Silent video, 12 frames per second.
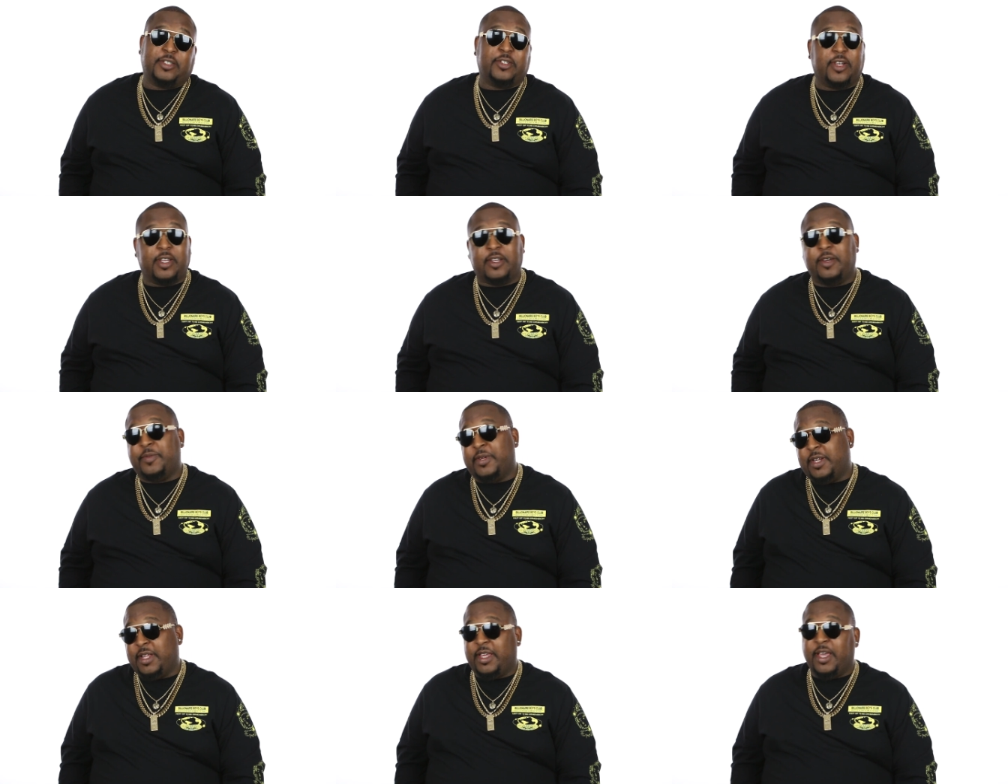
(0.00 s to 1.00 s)
a trucking
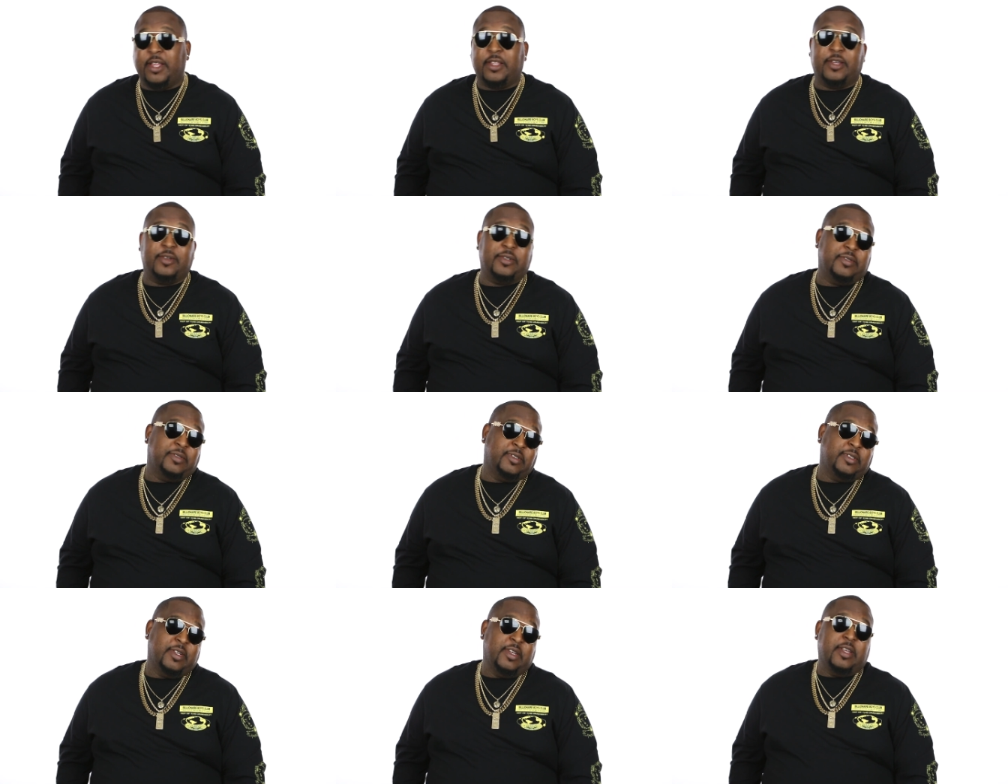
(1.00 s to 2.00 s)
company together and
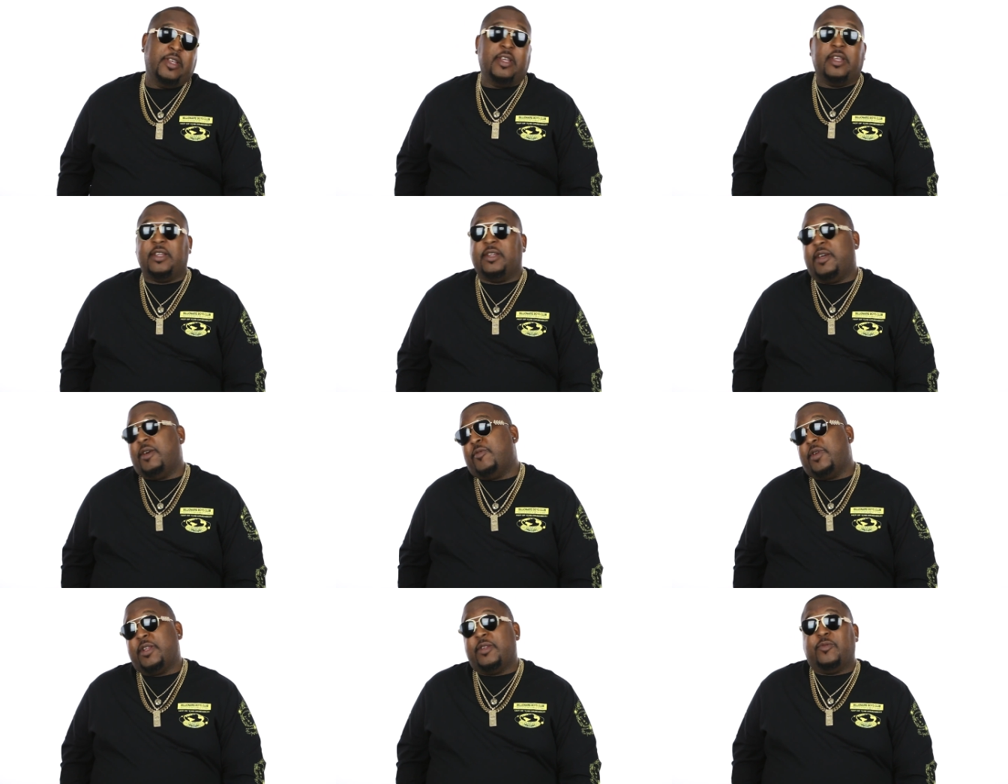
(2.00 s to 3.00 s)
and
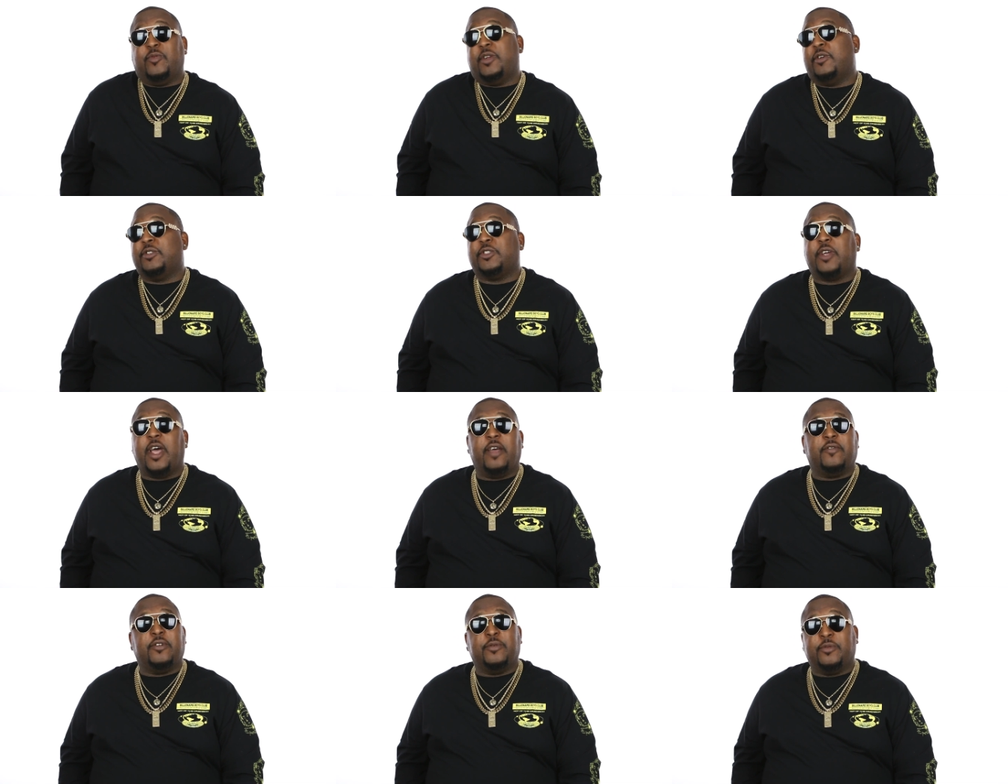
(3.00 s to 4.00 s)
we we don't
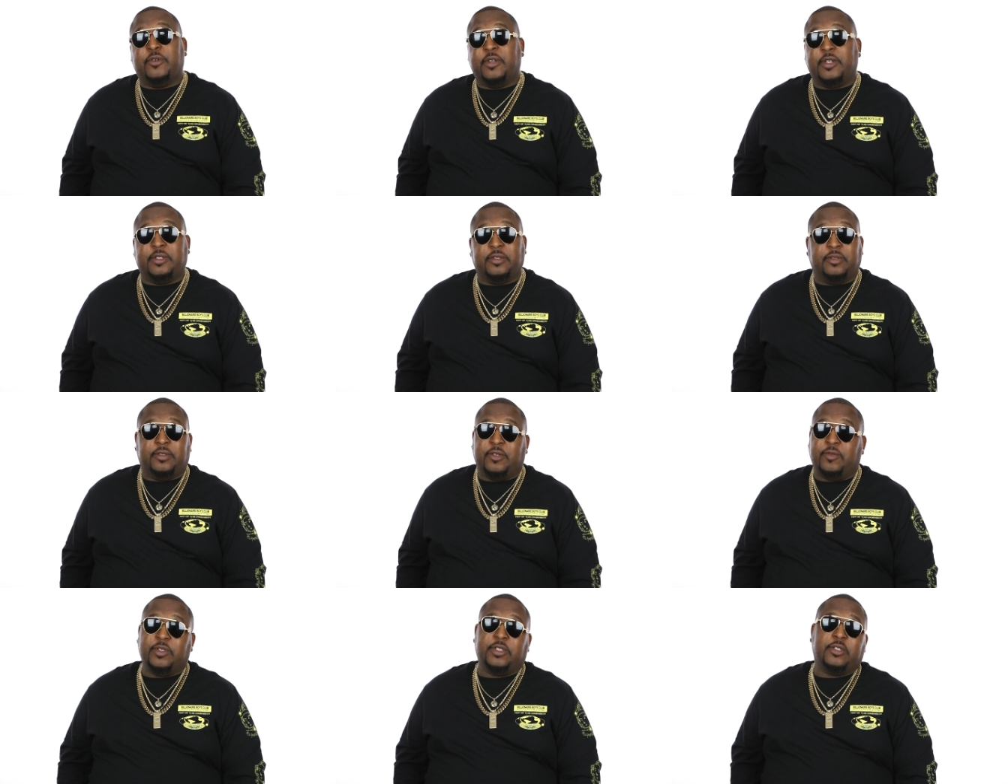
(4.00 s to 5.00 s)
drive no more and
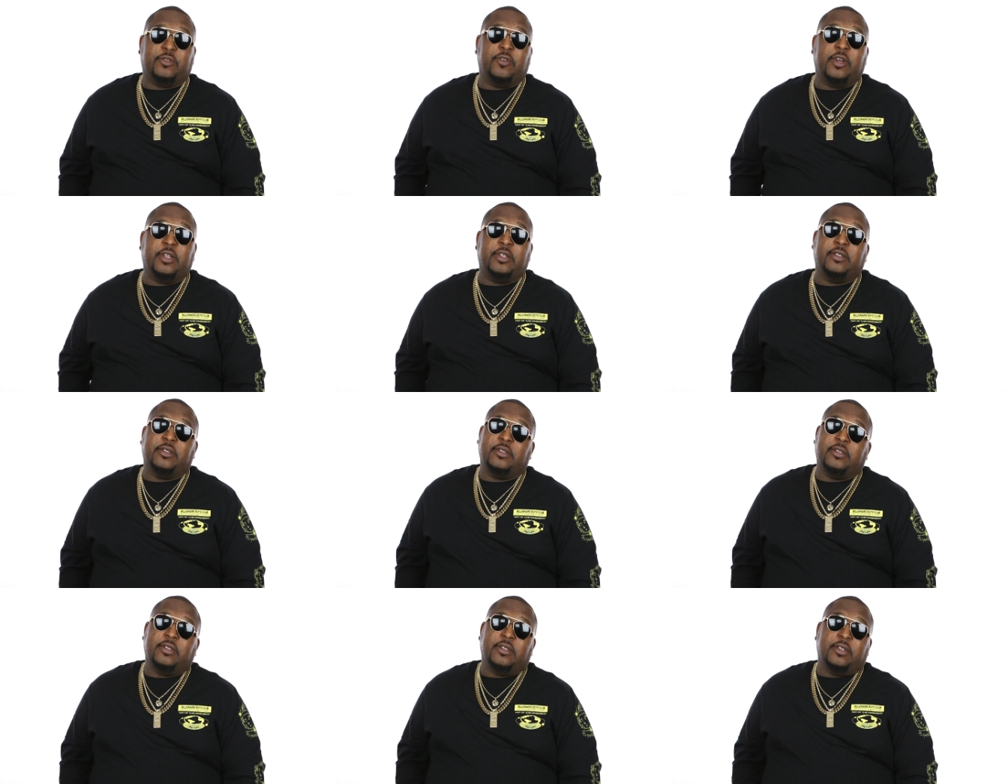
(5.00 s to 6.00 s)
we just run it.
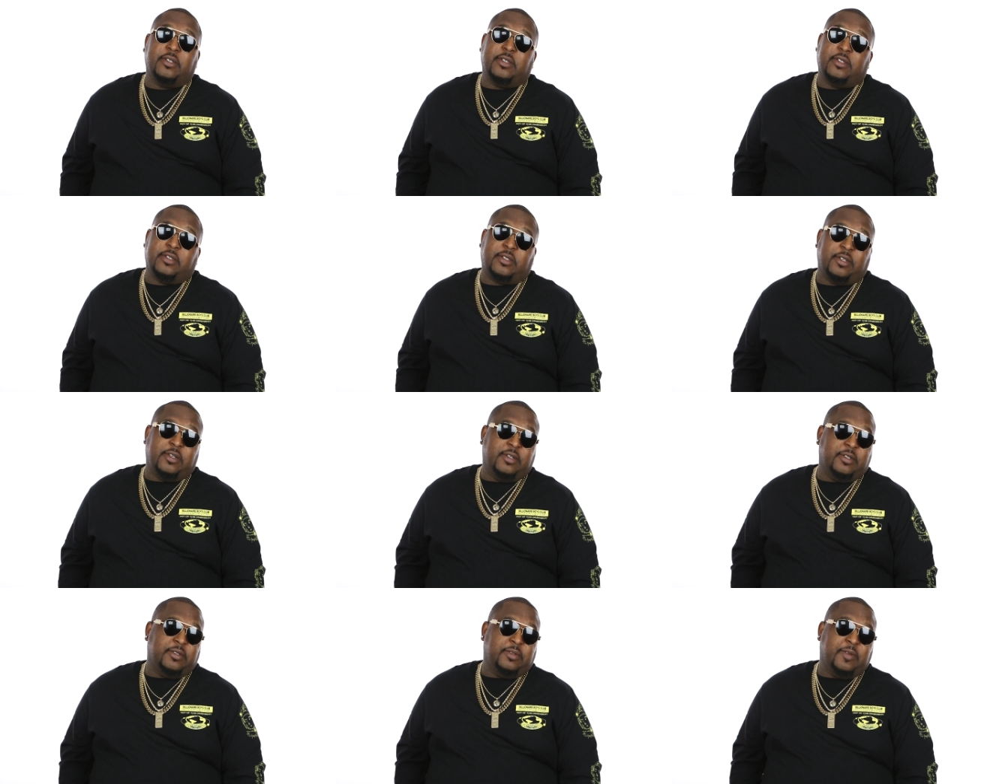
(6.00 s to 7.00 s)

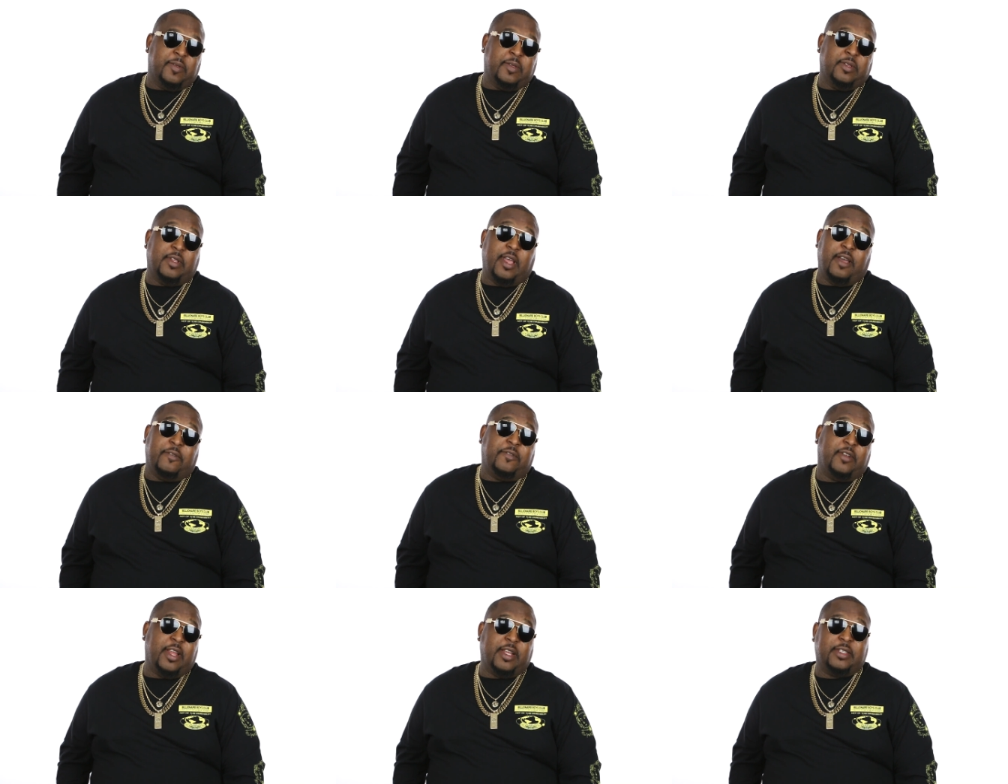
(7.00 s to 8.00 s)
So I
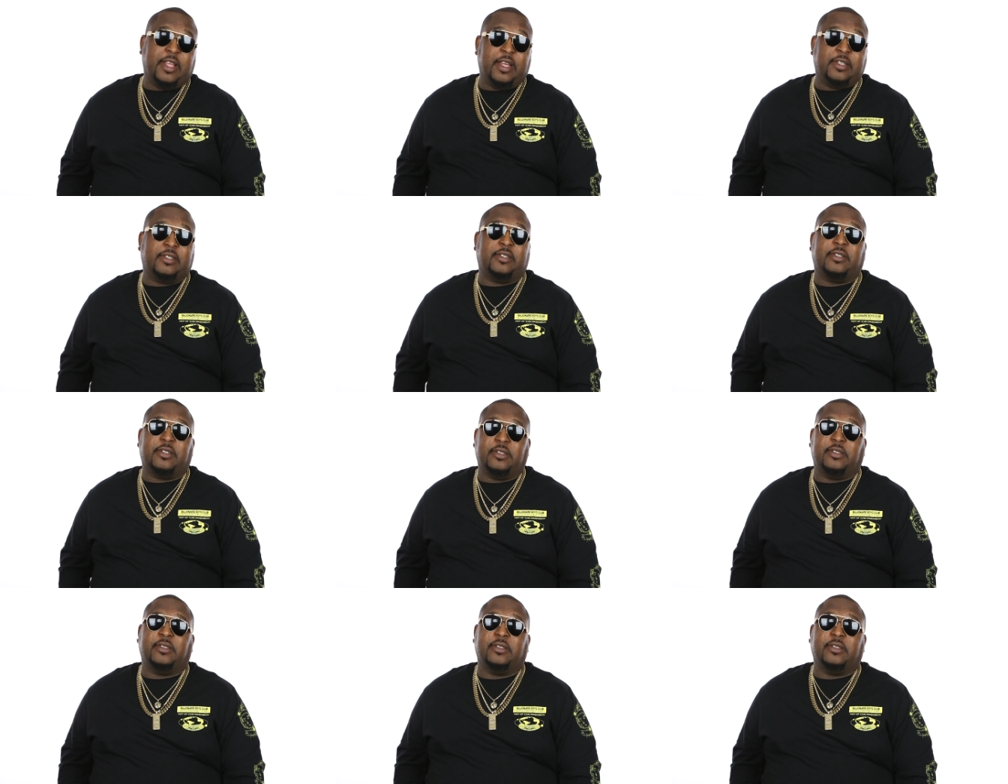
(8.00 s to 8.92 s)
feel like that's